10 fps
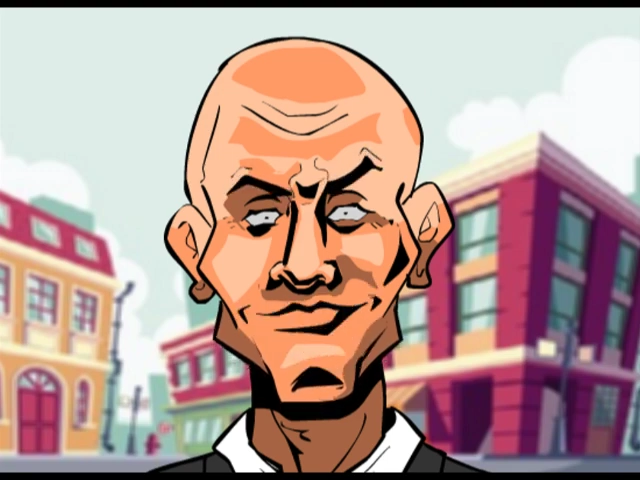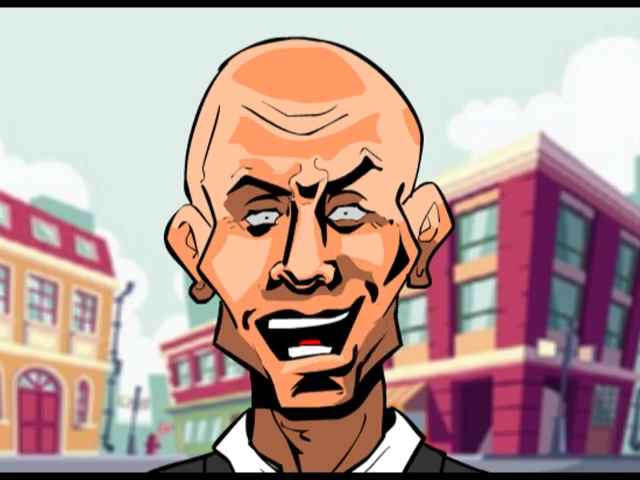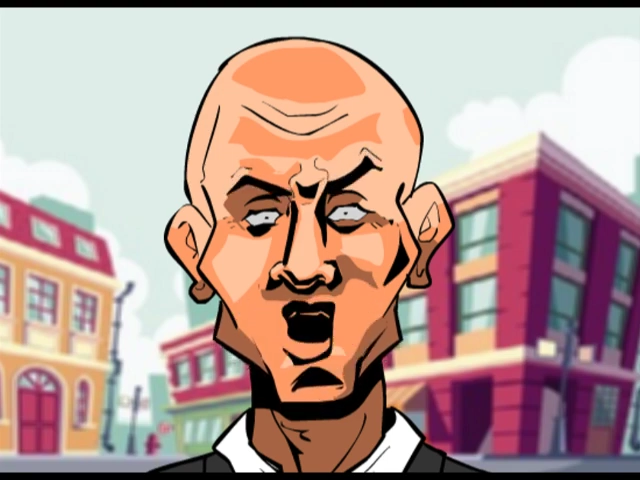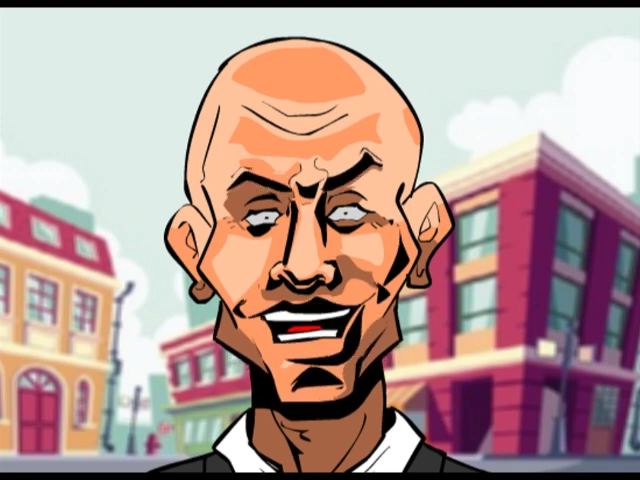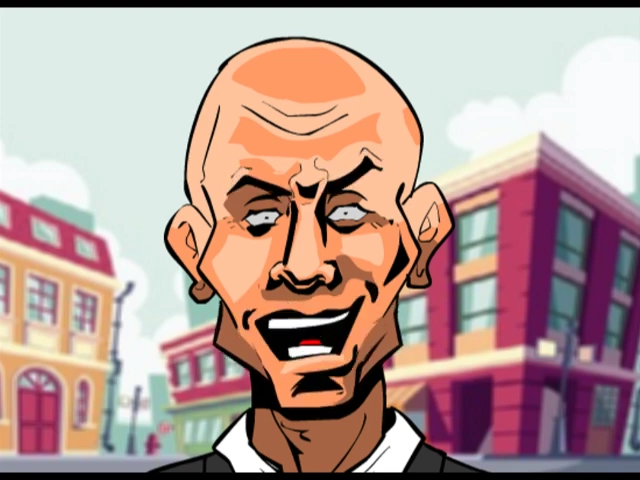
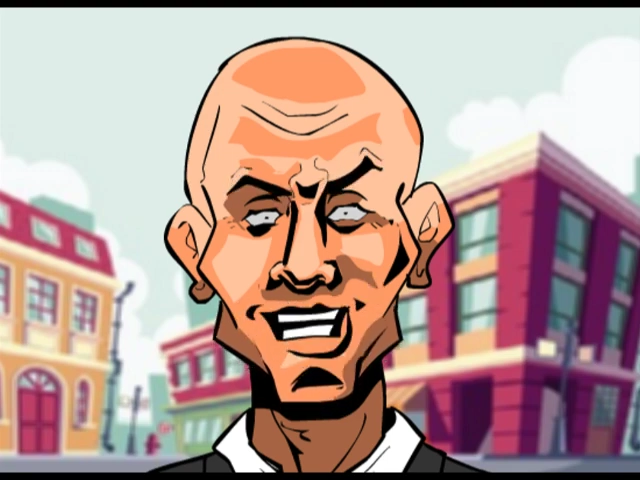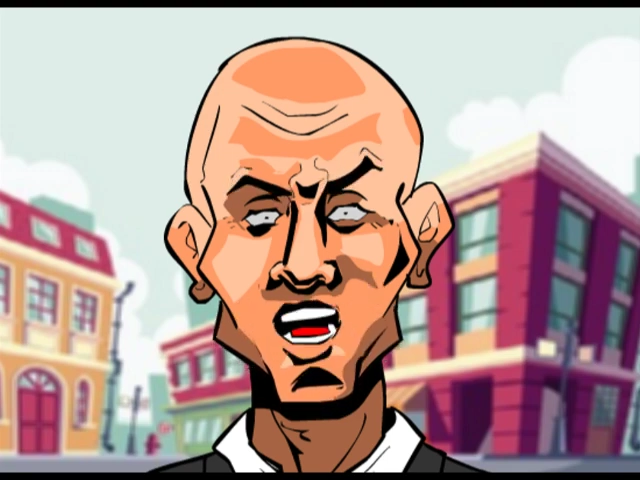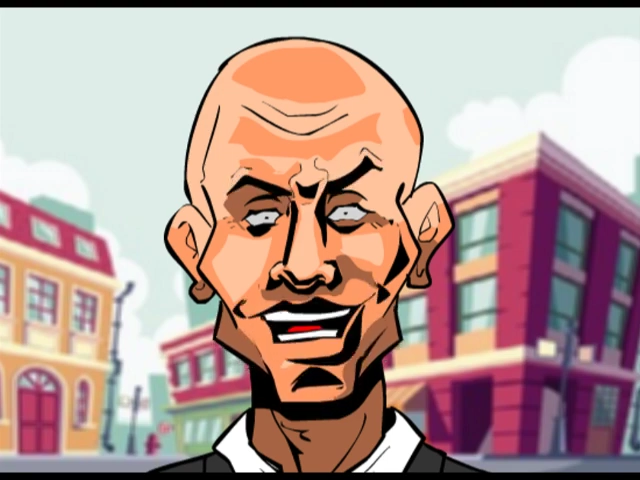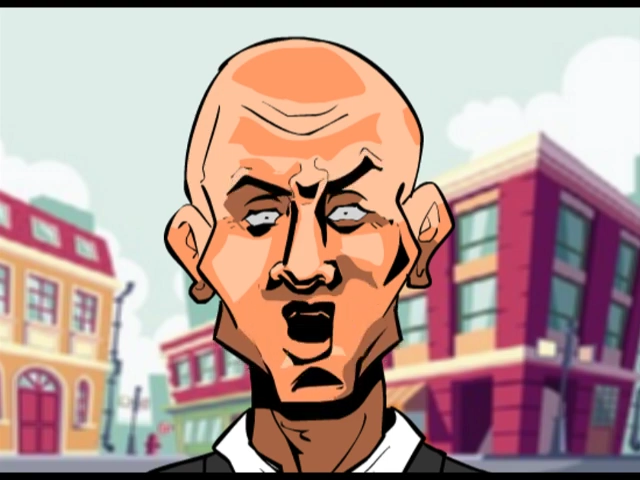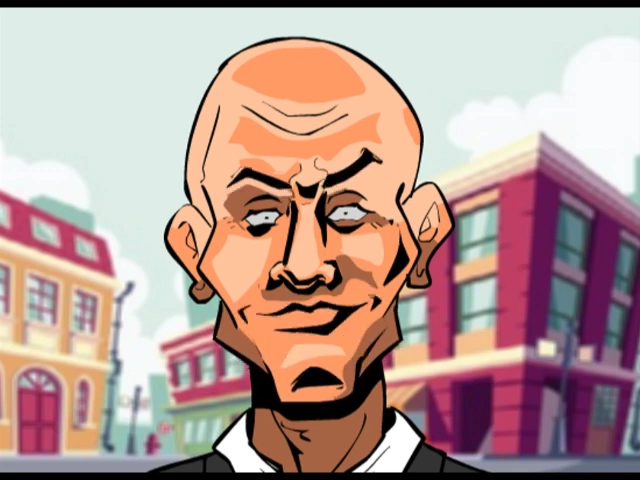So you will
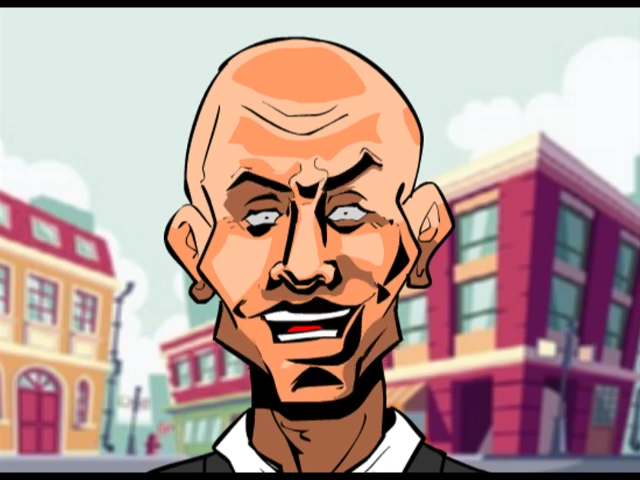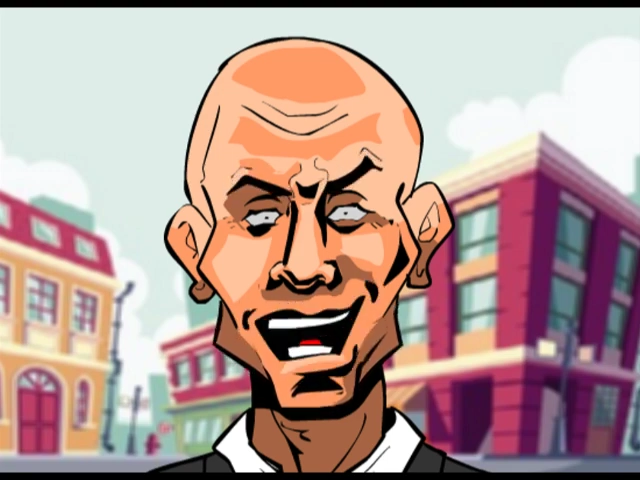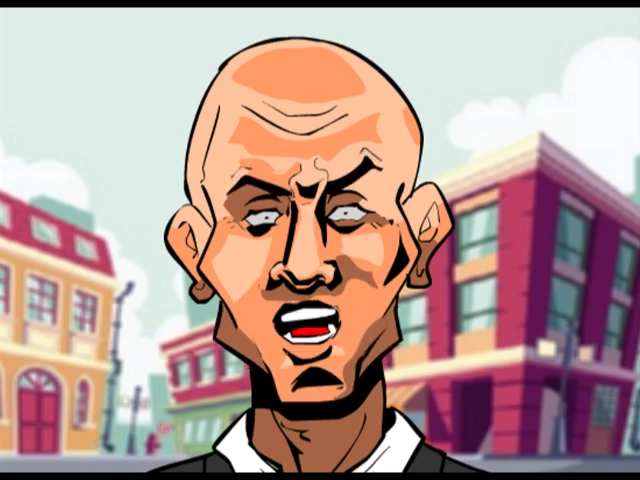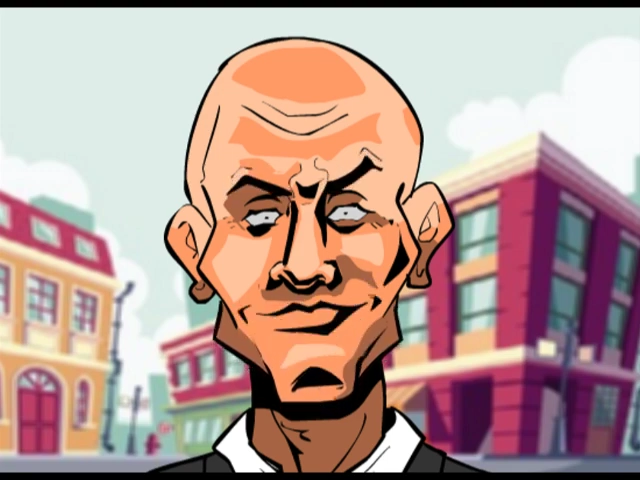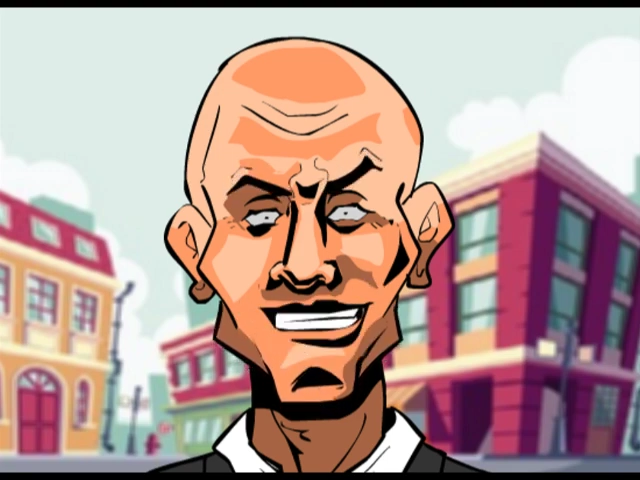do what
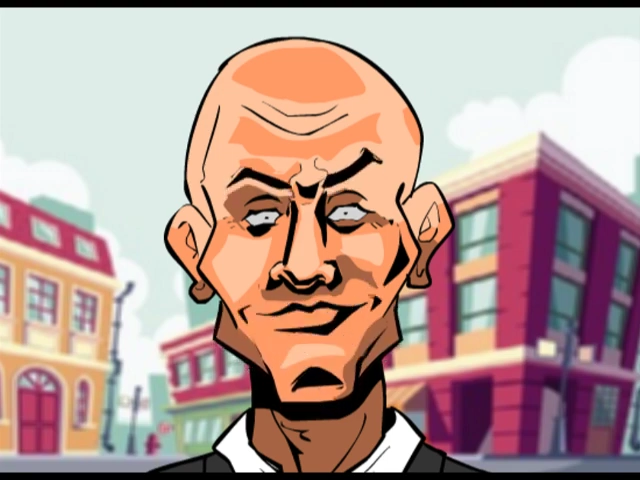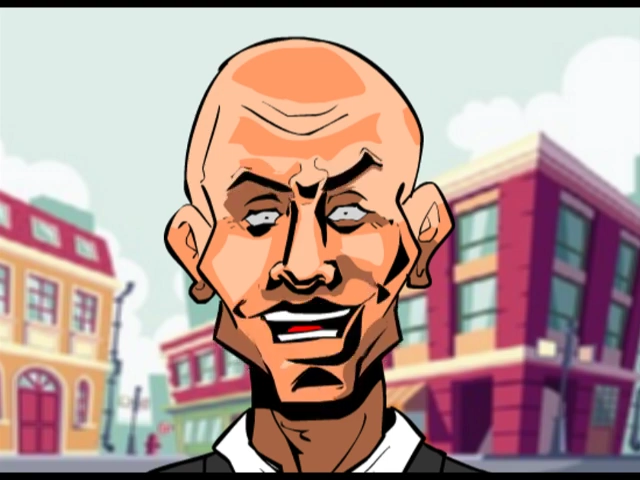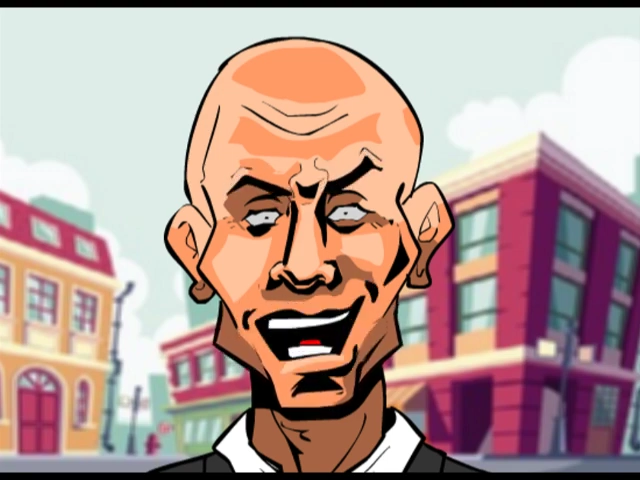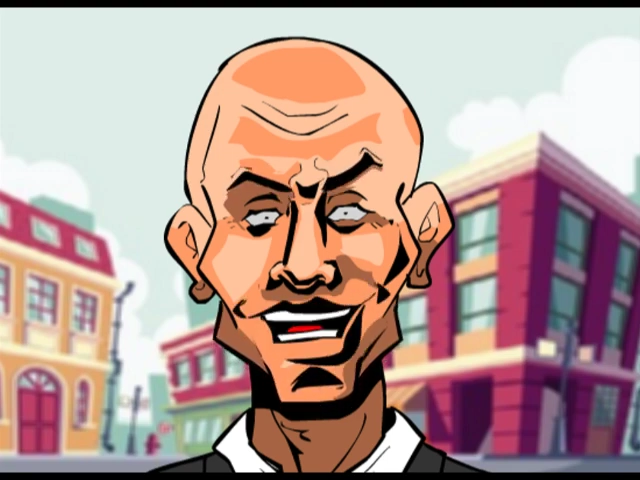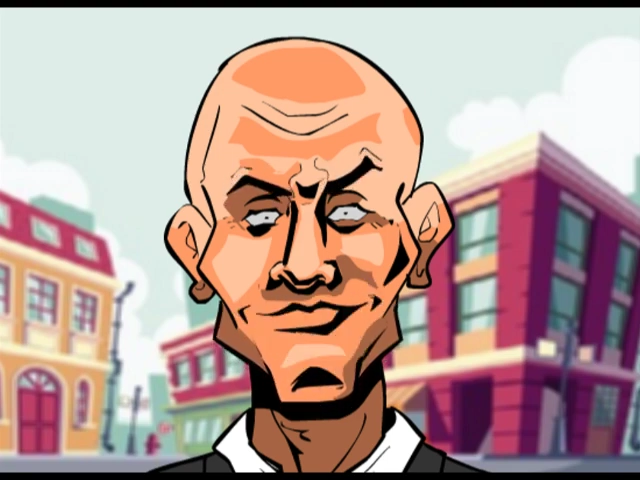I
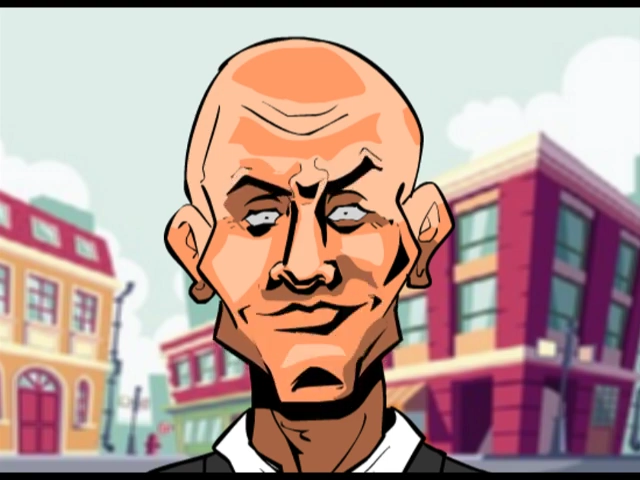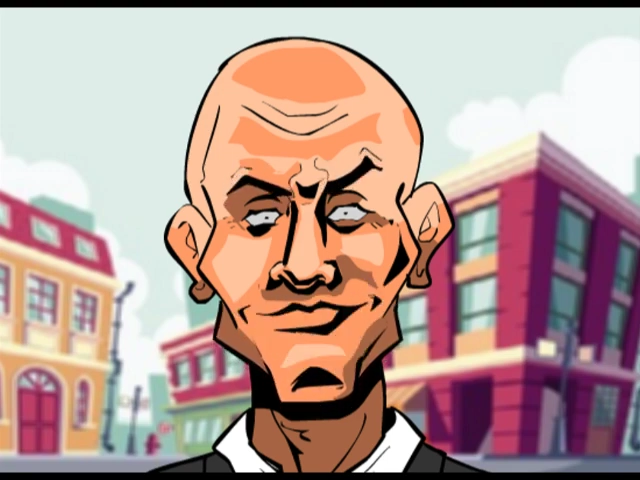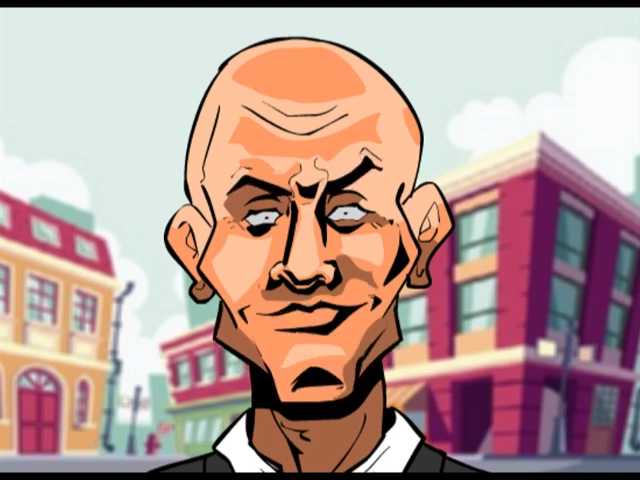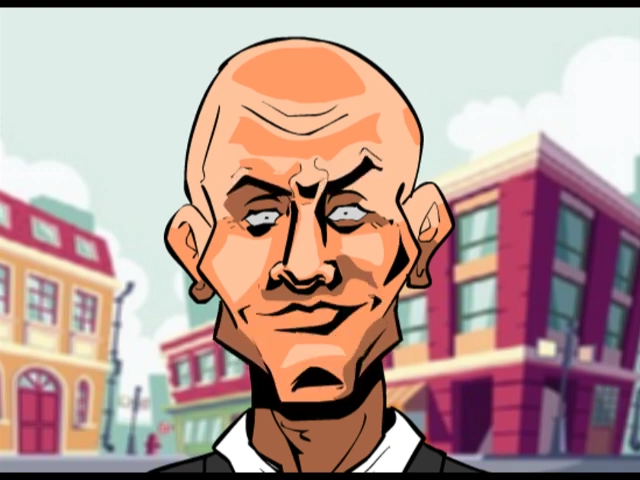say,